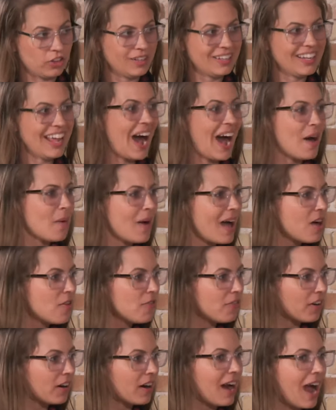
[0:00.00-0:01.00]
Mm-hmm.
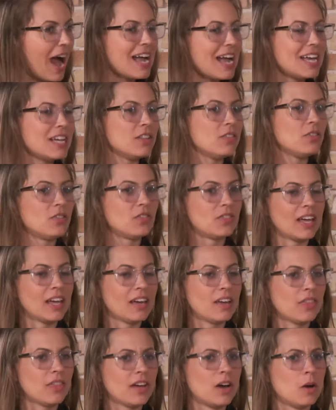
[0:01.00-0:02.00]
However, I
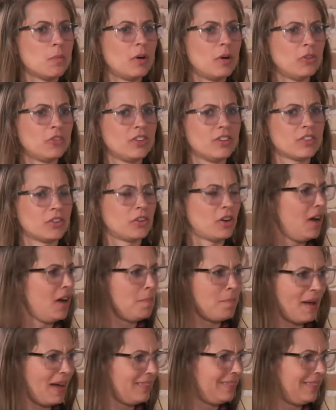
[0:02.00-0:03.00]
think that emojis are not a bad